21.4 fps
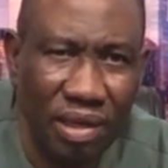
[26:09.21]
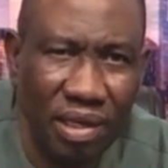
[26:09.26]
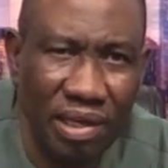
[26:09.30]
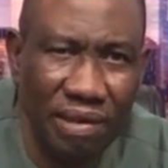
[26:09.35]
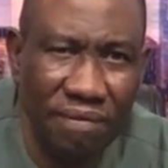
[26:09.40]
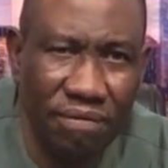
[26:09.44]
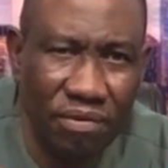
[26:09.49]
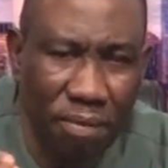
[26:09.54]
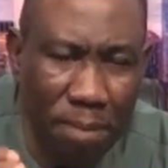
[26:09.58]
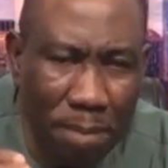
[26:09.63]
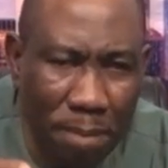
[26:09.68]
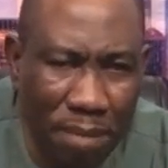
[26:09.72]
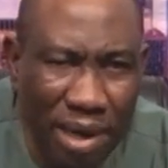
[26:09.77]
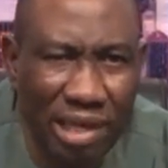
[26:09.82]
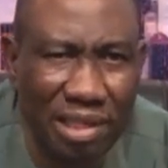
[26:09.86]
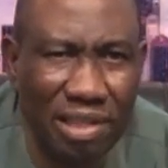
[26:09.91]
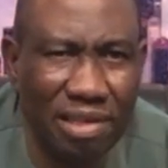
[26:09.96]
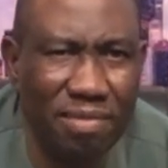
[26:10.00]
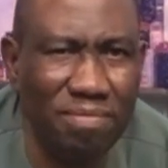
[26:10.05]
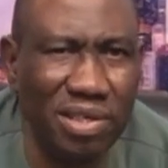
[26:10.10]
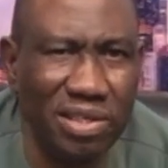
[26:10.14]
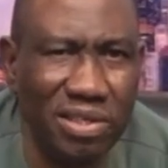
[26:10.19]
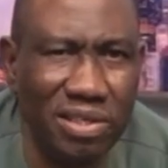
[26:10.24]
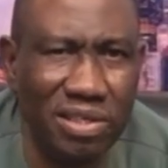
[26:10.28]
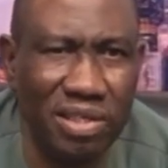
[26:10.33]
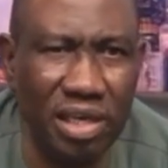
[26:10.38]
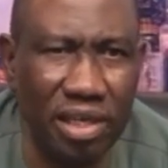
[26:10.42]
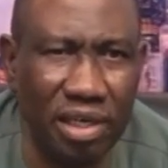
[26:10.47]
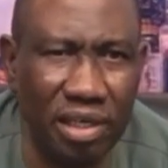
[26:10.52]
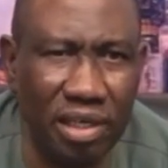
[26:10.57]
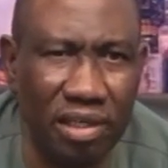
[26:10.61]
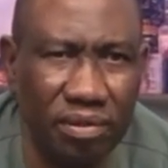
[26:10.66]
If you make the
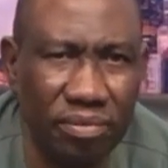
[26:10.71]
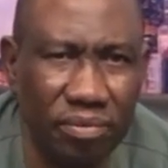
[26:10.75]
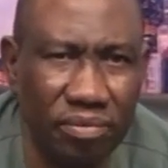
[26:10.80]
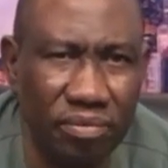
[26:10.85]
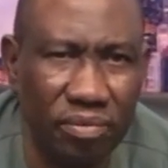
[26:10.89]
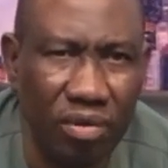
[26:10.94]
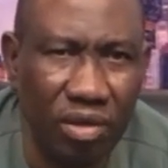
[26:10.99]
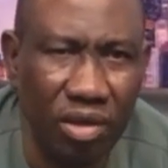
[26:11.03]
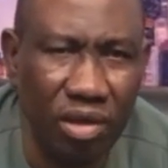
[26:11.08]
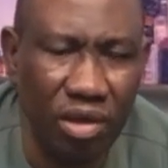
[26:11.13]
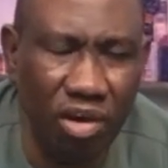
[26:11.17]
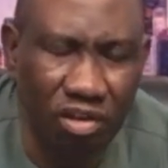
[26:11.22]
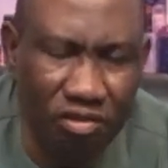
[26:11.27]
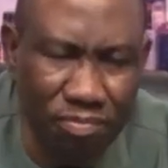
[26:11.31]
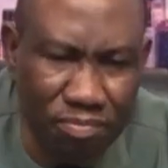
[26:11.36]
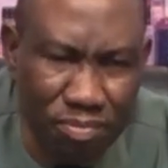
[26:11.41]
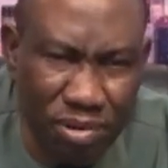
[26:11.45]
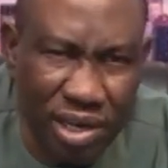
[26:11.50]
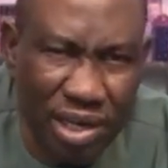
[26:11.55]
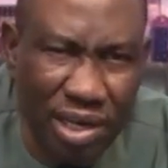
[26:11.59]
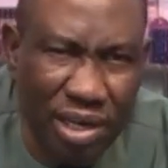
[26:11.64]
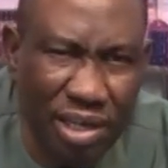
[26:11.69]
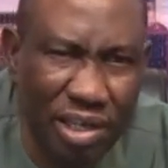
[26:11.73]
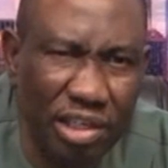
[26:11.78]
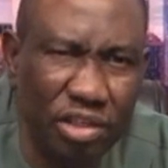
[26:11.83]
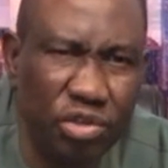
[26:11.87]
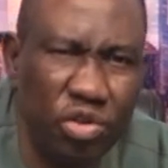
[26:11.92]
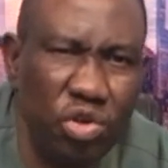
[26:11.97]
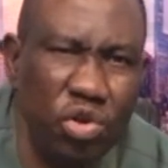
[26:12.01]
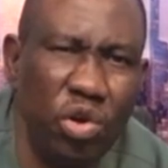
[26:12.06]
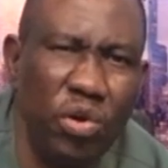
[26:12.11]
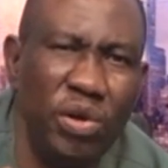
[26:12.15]
mistake of bringing
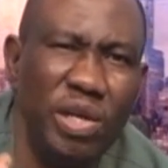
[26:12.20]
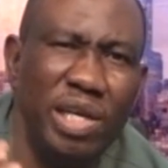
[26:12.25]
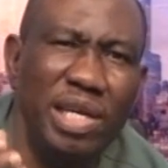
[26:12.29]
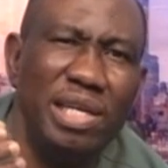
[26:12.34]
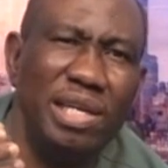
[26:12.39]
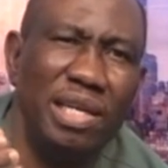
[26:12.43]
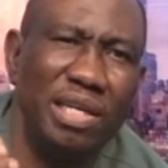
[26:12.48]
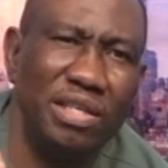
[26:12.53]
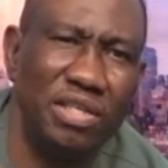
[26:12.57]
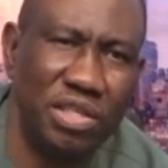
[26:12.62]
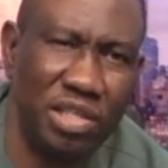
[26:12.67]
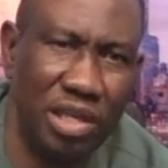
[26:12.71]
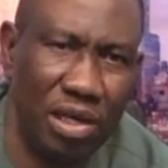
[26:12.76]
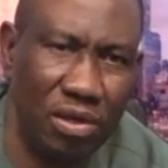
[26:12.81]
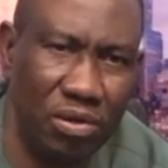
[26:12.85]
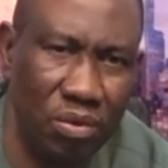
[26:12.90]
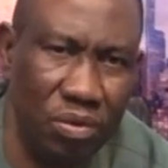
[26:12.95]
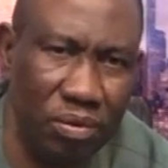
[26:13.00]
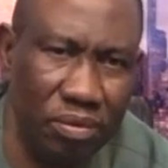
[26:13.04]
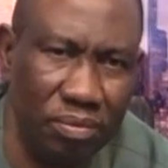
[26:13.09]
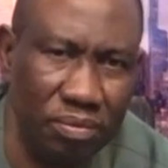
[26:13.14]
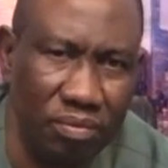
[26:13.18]
into your inner circle